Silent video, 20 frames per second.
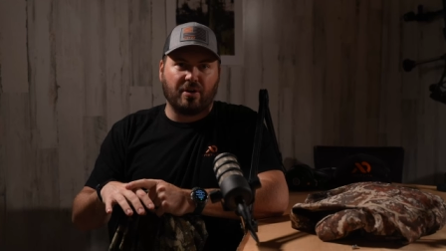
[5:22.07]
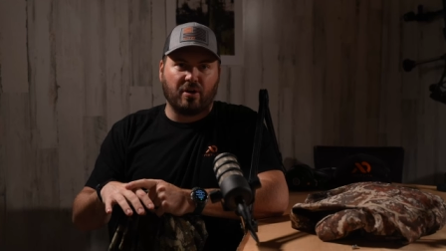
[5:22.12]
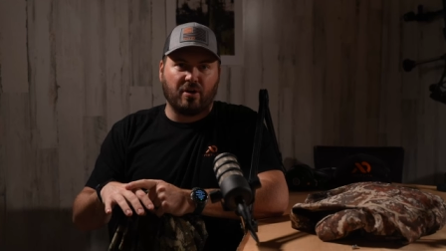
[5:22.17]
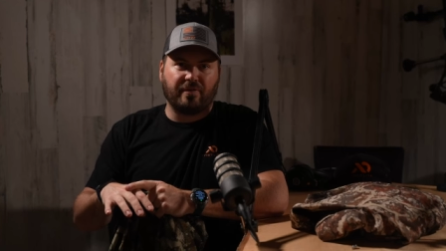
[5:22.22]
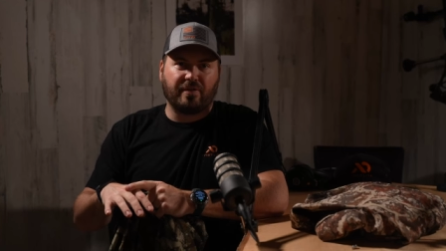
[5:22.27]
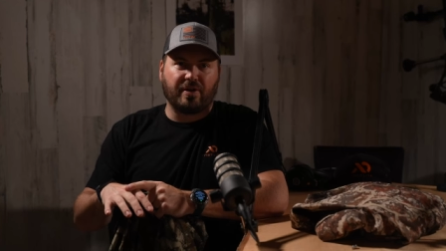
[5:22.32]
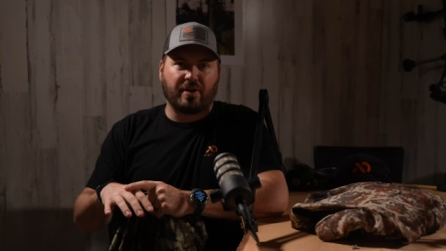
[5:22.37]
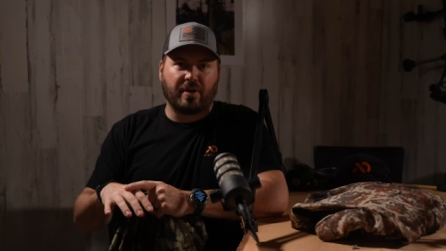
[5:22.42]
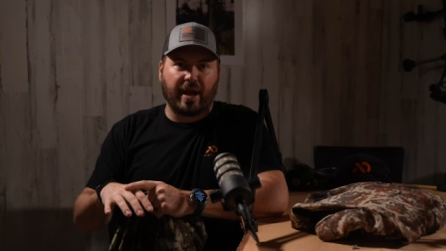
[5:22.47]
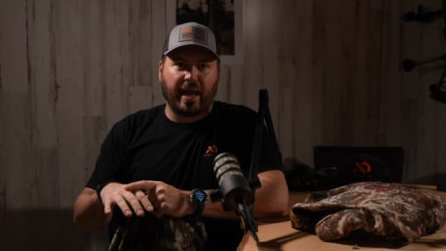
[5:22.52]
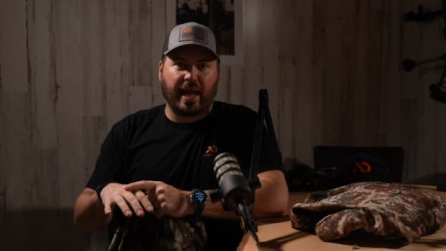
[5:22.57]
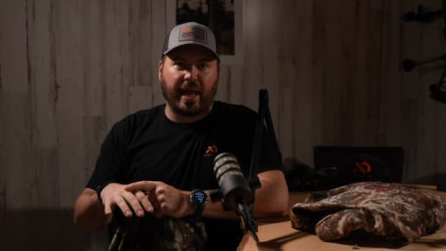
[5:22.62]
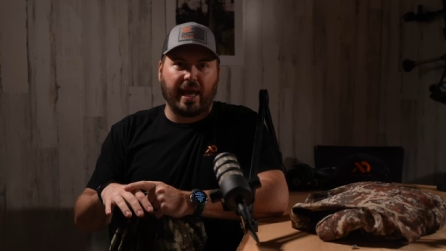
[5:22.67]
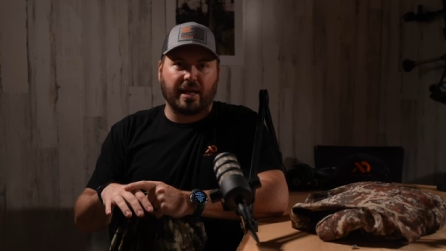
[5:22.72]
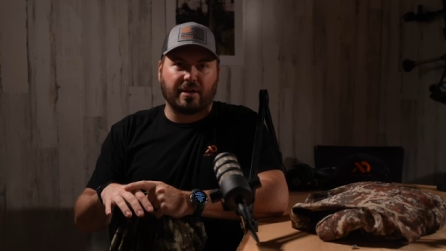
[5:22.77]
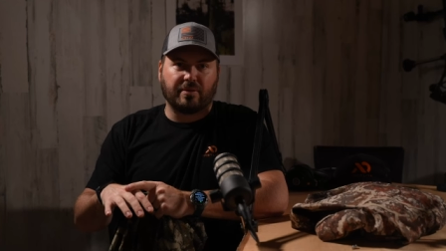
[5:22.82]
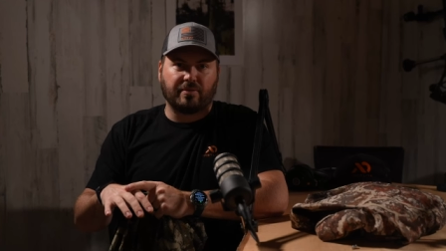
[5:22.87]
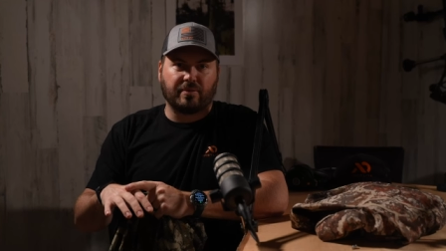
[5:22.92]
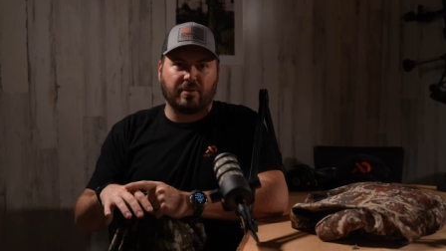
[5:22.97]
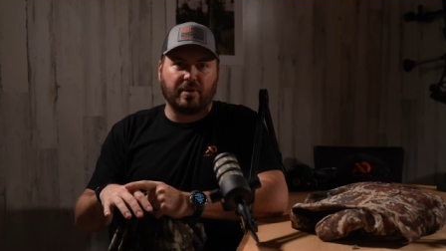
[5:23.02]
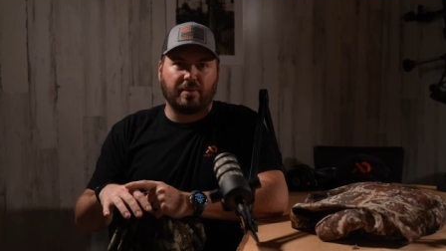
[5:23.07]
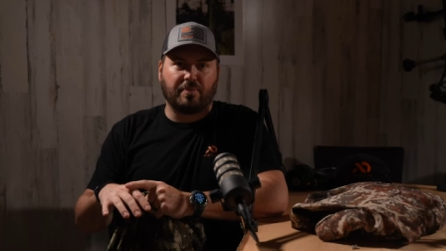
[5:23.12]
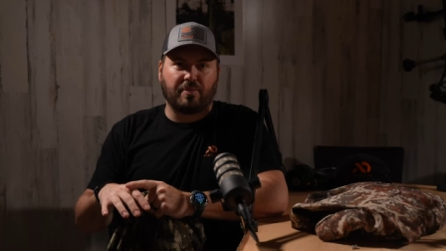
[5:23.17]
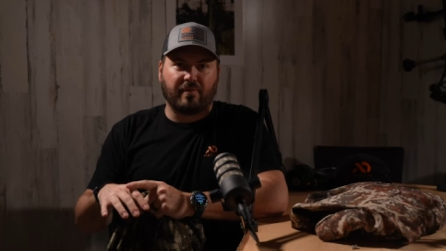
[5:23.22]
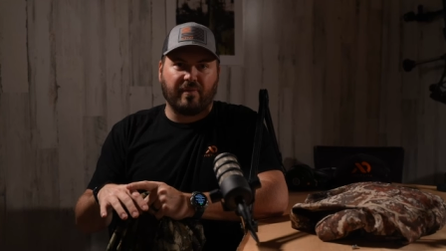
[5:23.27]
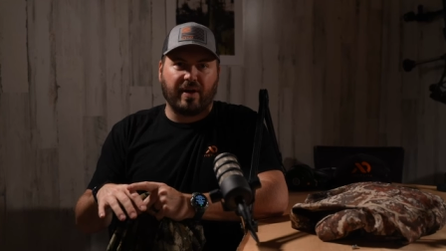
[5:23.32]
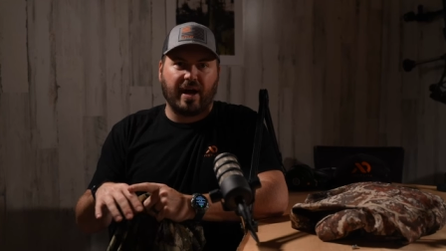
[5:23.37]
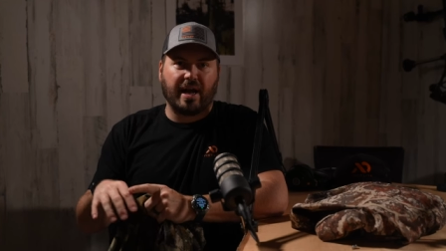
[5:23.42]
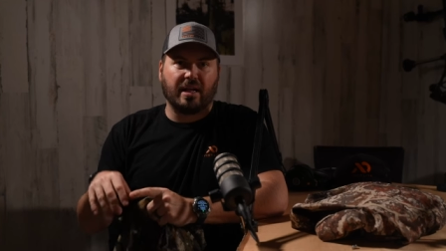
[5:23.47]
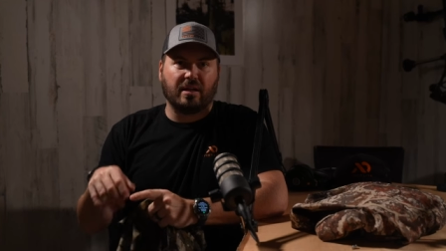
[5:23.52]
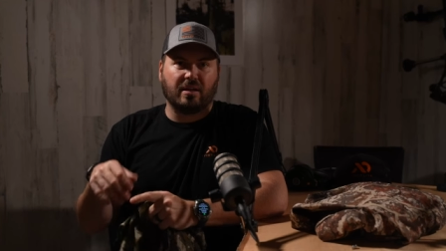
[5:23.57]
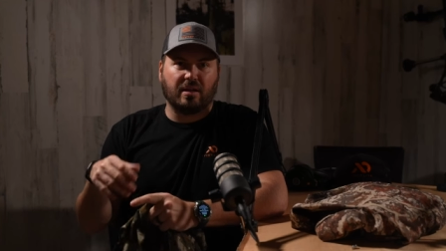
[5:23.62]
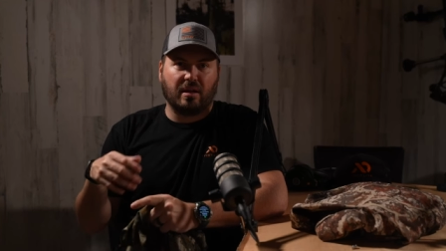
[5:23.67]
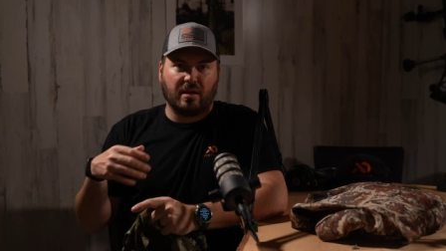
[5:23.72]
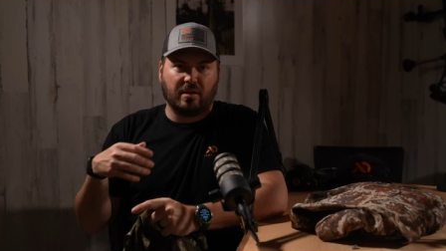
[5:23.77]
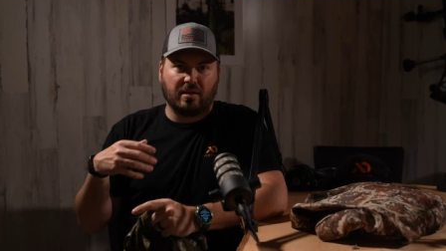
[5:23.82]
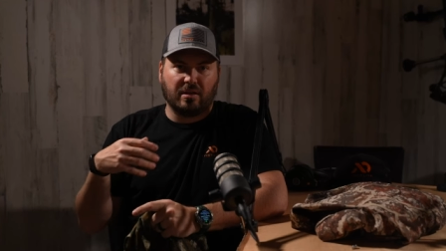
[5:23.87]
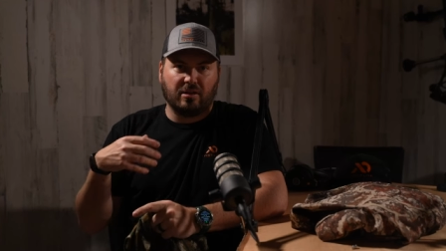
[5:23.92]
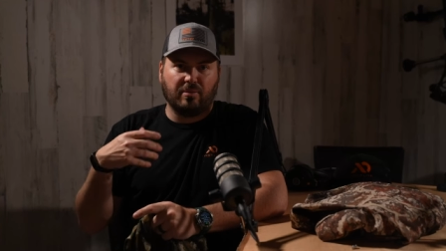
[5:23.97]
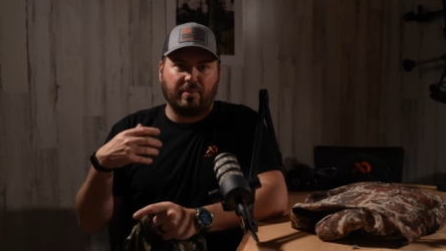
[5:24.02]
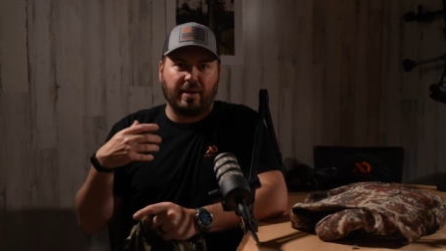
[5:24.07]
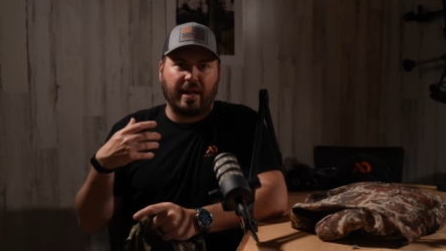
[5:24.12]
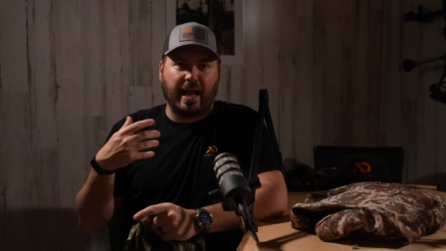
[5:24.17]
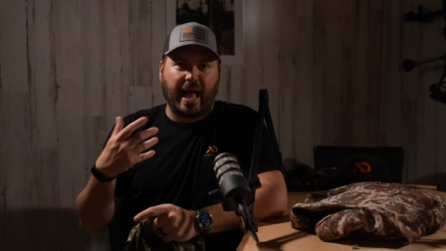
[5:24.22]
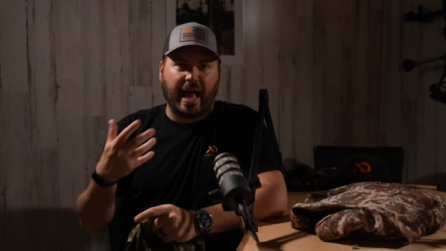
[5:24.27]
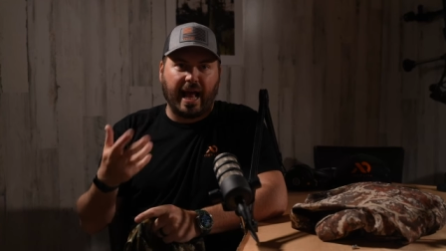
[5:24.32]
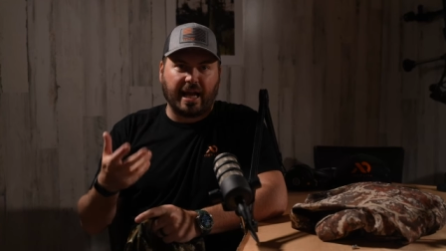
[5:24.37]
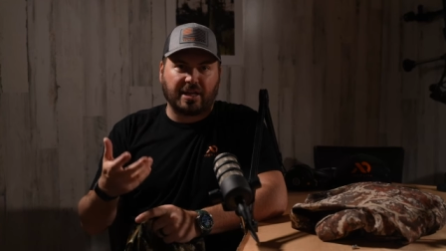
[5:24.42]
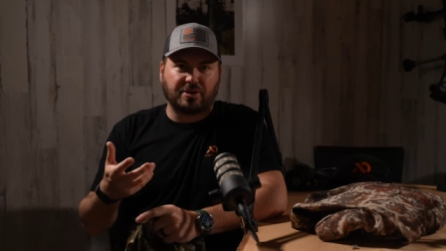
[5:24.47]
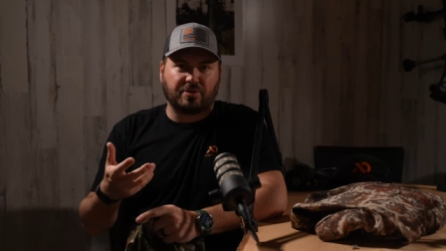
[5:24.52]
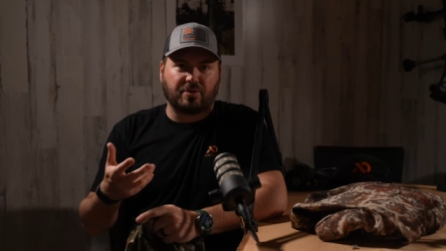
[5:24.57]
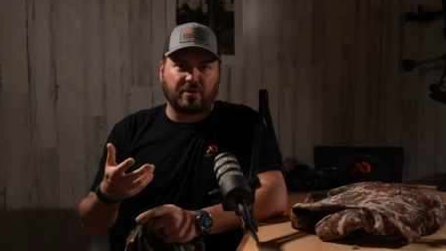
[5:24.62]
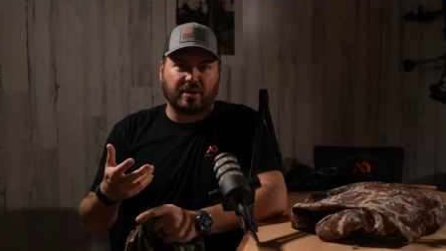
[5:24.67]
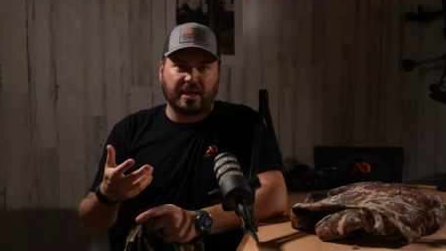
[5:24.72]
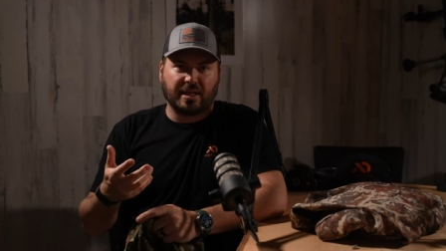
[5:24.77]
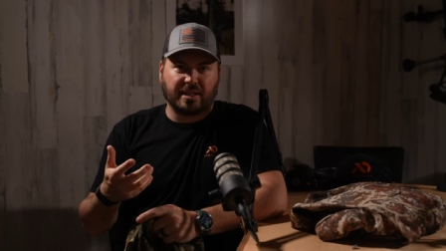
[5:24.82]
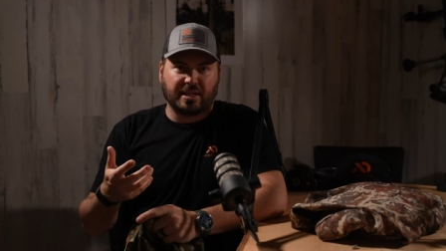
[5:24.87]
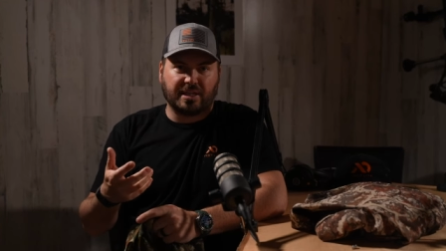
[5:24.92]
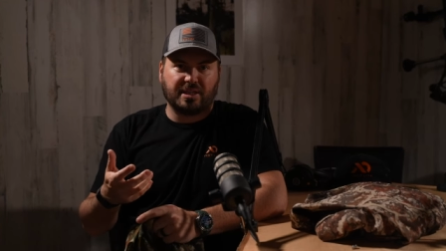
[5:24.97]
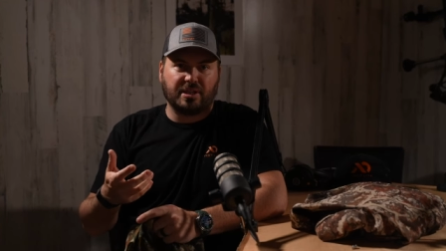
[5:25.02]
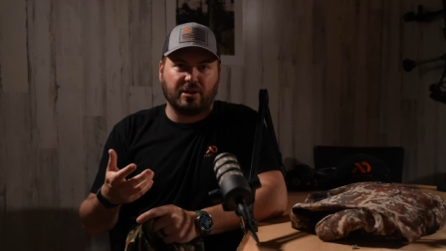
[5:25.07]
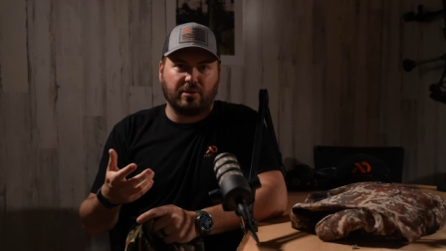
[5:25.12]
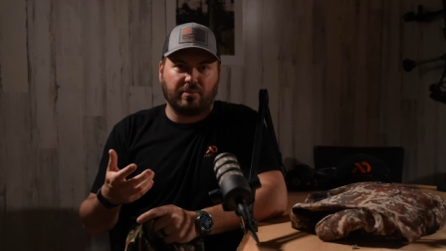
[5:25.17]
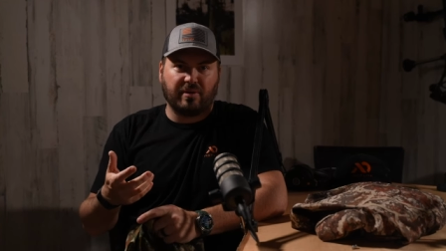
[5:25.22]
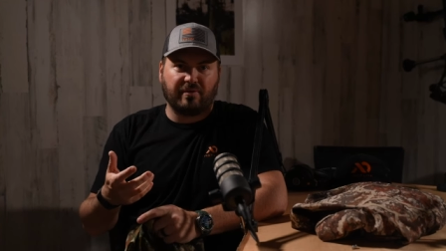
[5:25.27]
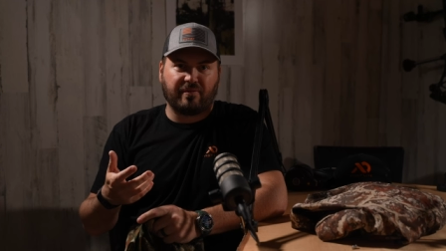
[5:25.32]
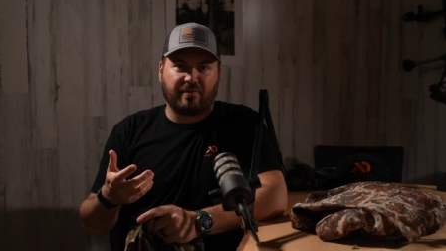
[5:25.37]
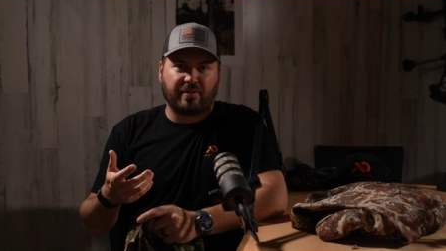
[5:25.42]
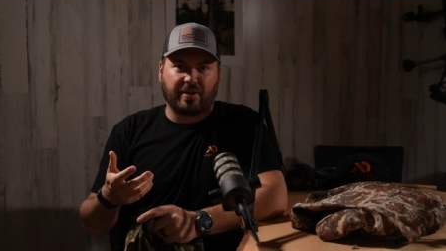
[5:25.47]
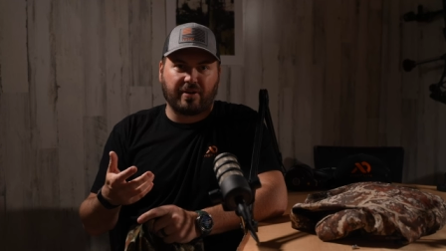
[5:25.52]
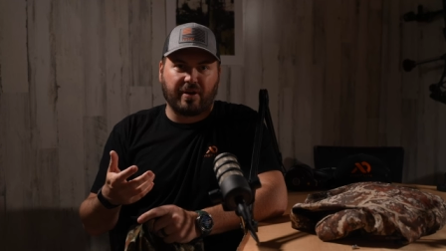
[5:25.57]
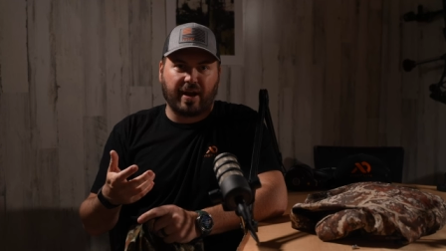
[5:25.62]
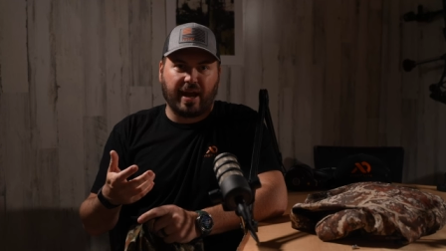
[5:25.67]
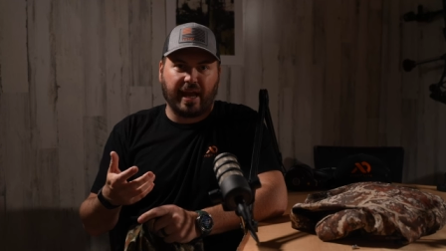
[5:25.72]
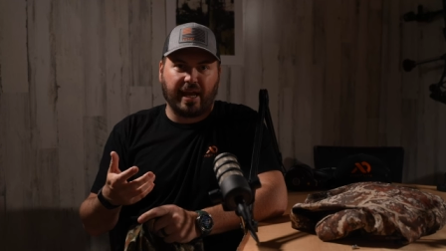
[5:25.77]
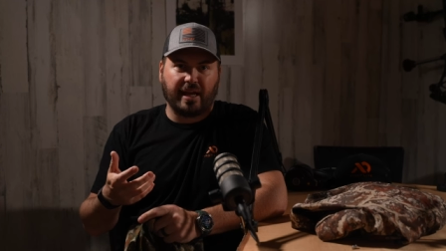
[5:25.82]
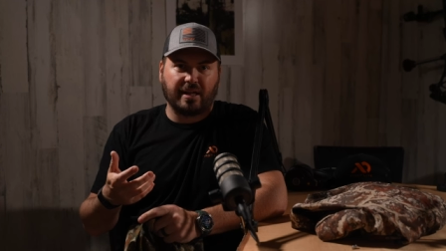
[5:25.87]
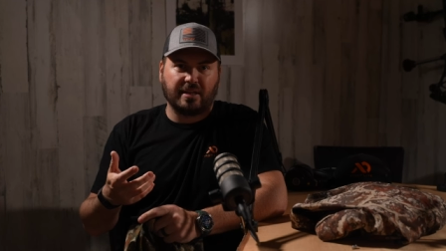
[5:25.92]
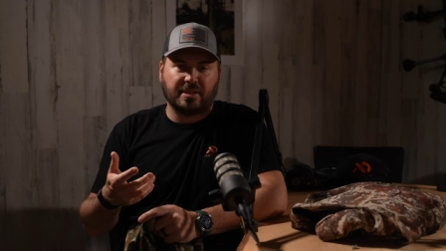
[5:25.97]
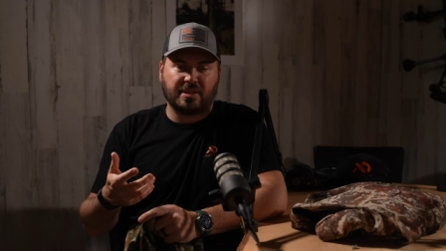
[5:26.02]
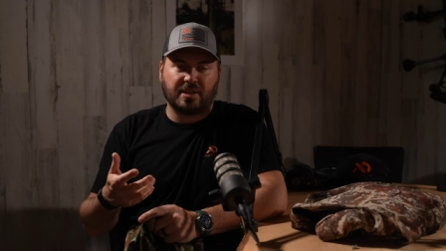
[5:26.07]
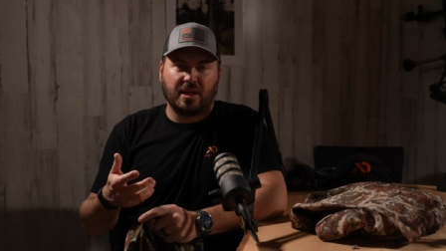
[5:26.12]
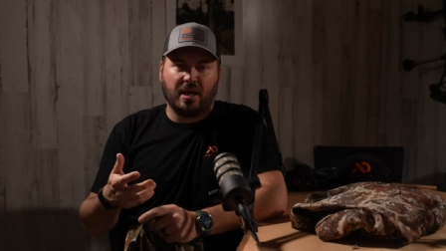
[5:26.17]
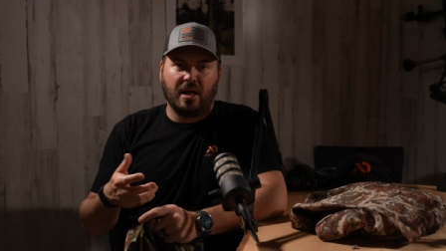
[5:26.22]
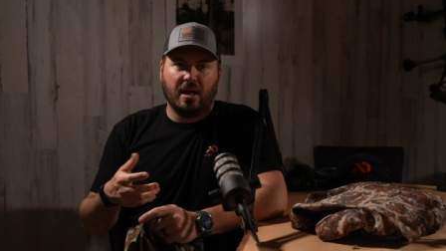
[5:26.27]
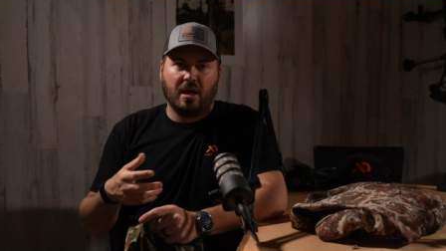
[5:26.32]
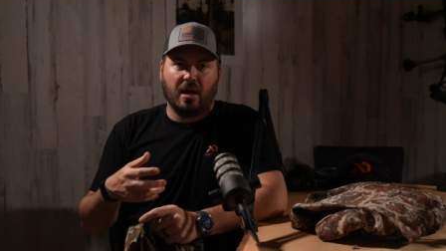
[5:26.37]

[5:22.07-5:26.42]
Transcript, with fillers: over your hand, really provide a, a little bit extra concealment for your hands,